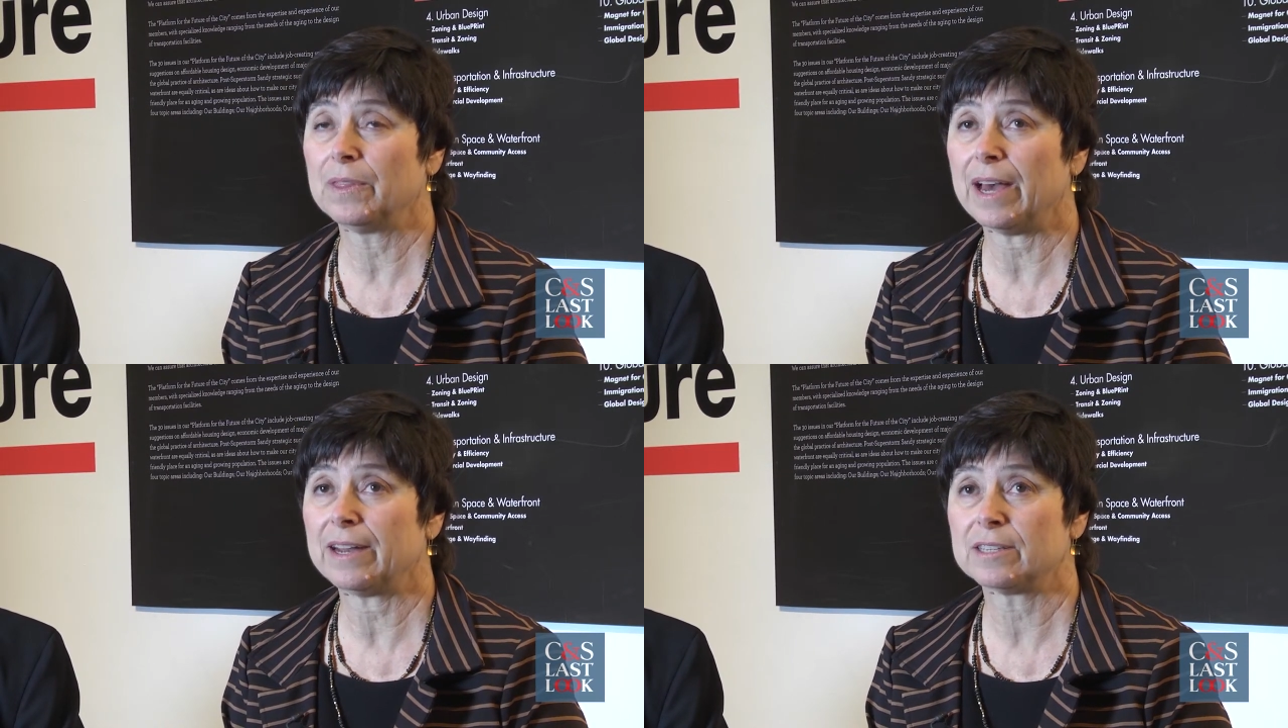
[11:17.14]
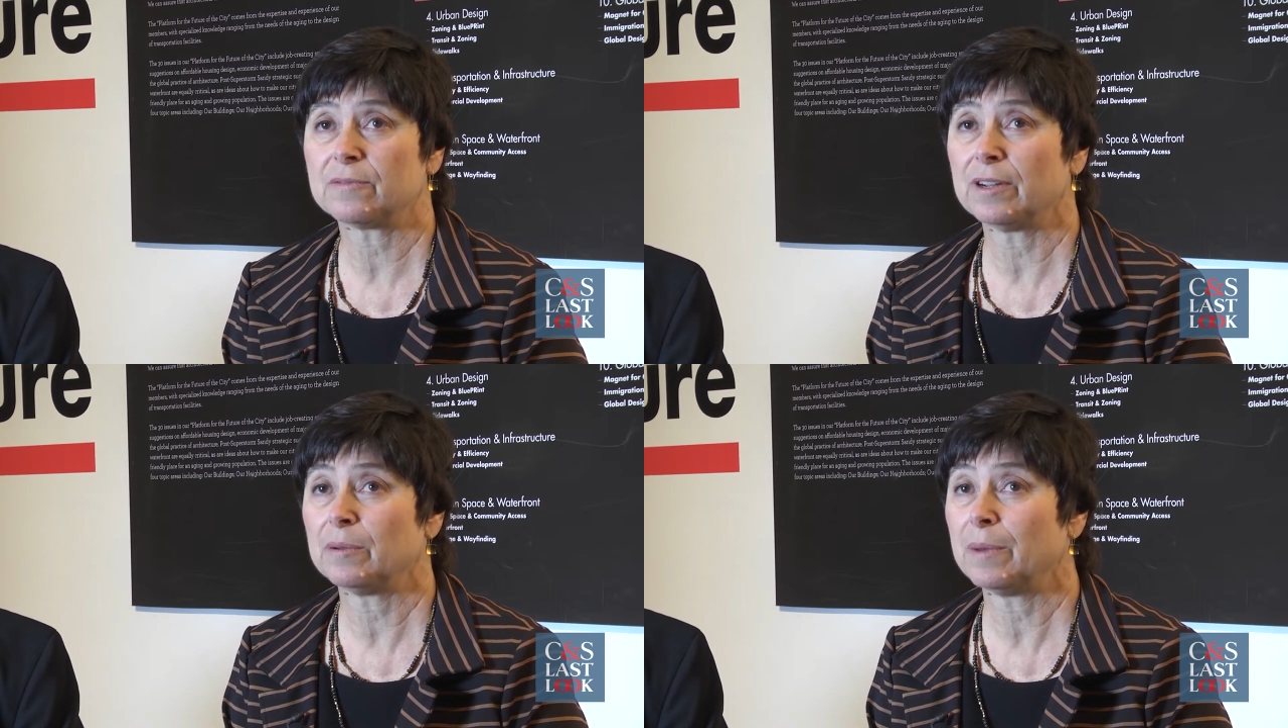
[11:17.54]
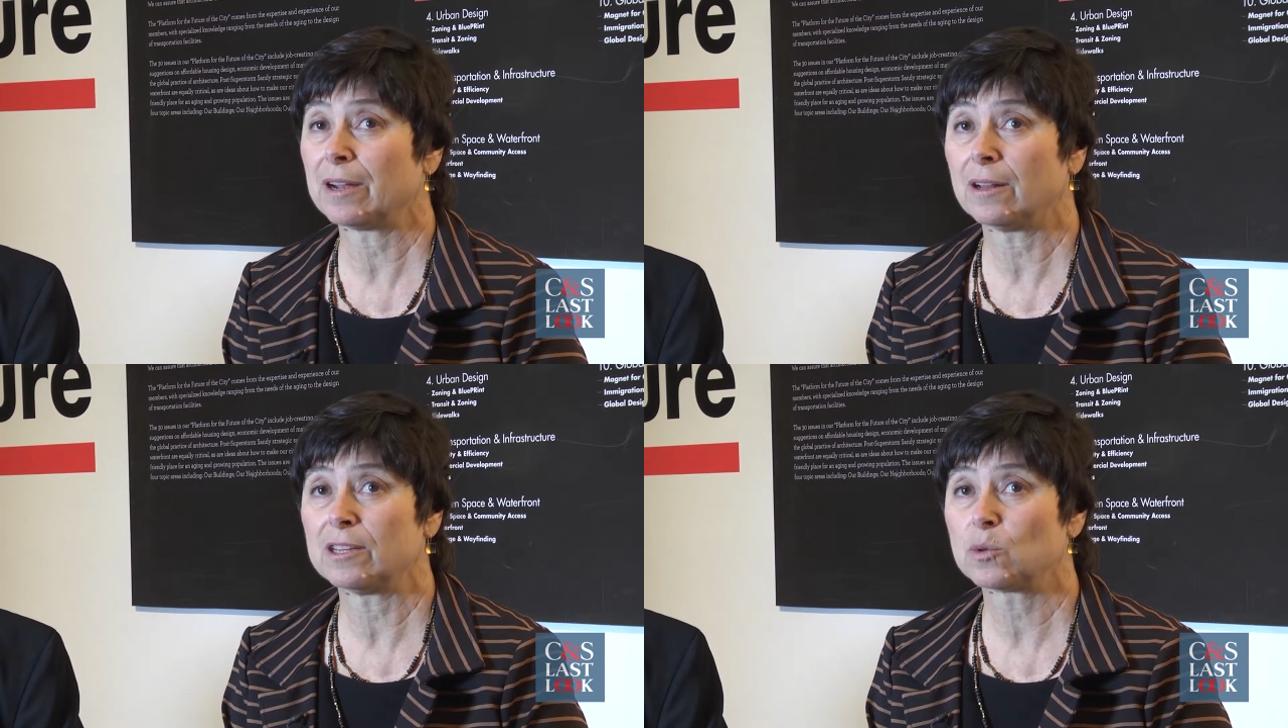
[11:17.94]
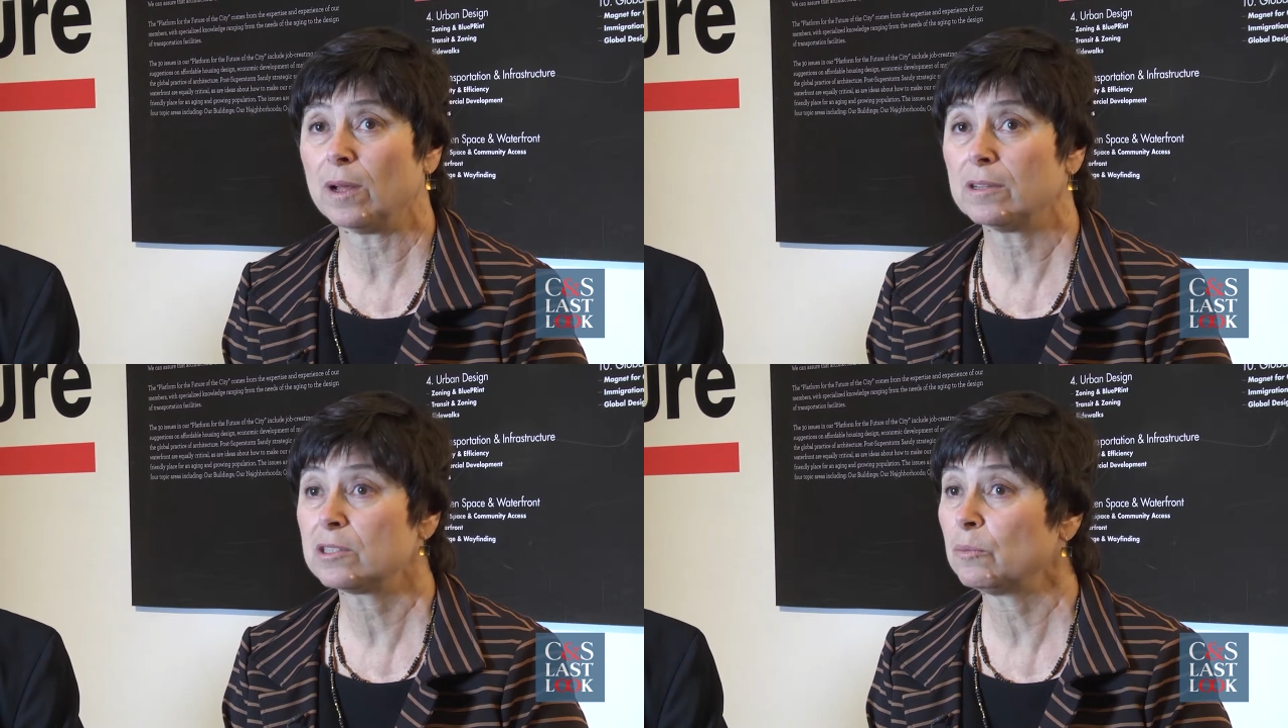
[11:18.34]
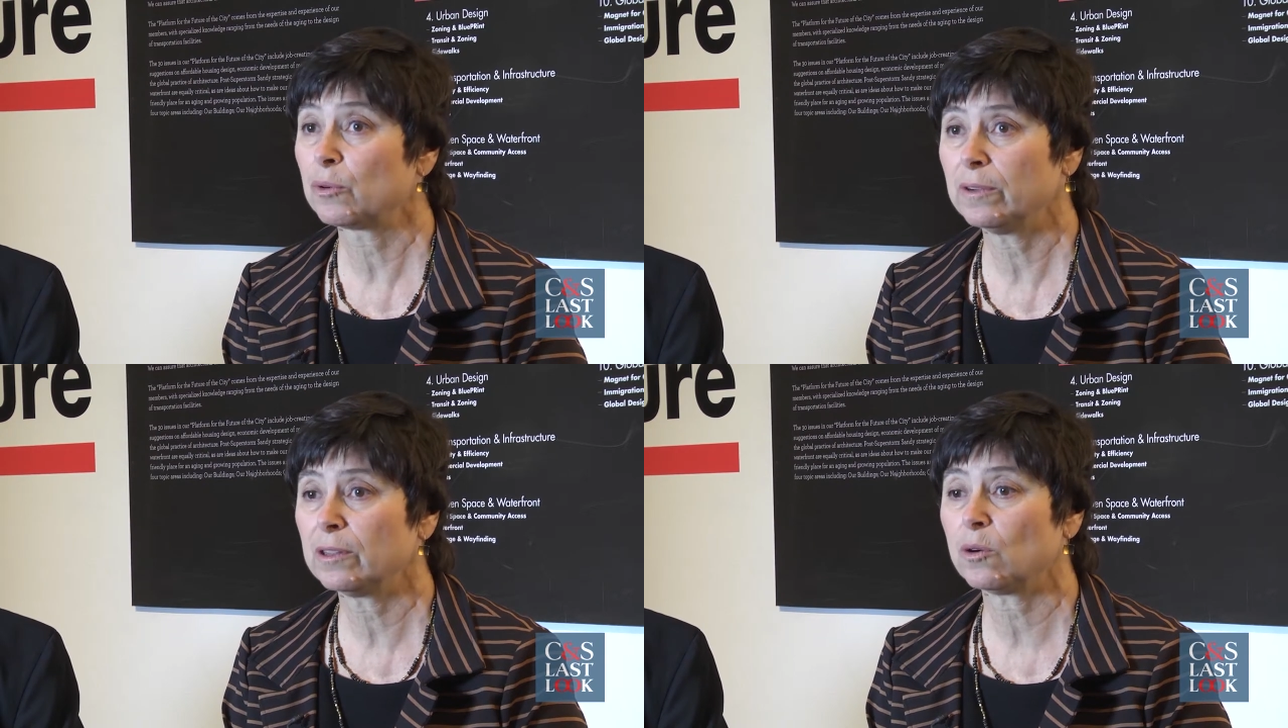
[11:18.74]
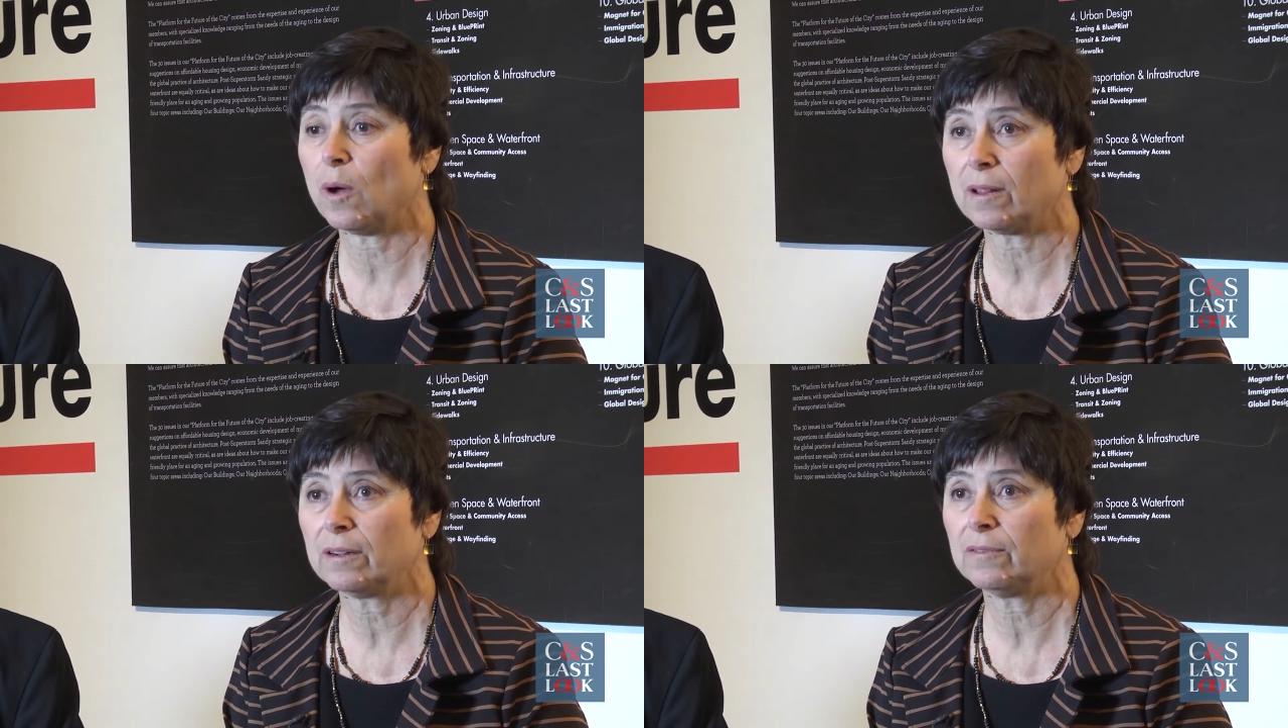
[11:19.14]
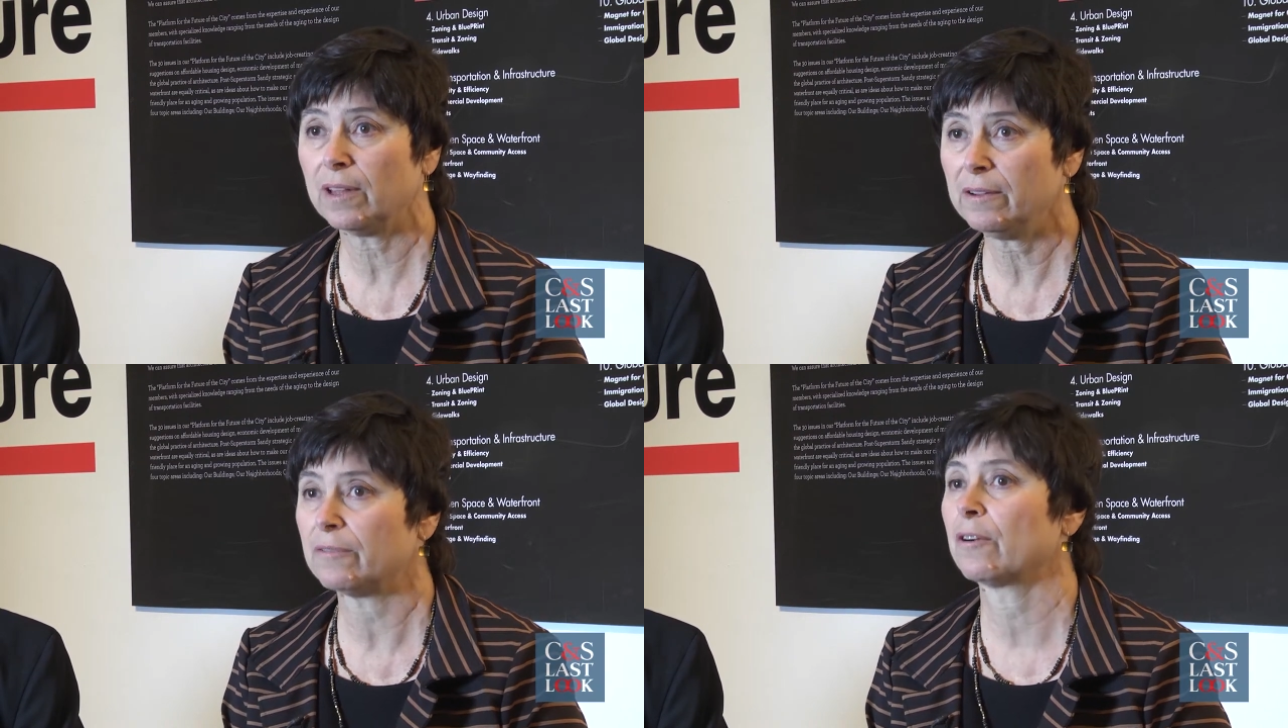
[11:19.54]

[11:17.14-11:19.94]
that is fundamental, as well as improving the quality of life